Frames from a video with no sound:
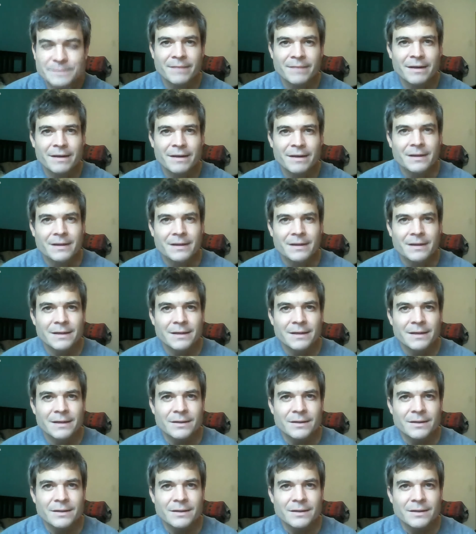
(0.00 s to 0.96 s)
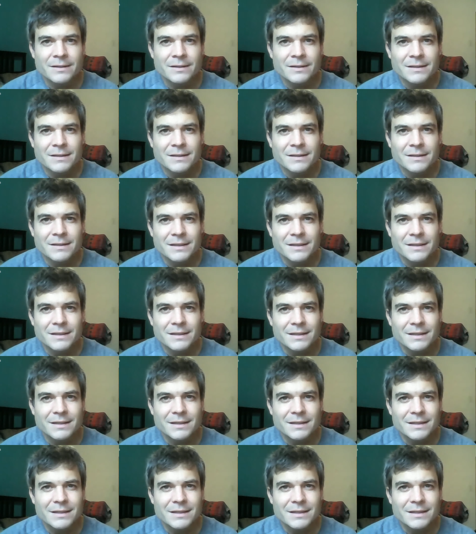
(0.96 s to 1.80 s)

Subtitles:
[no speech]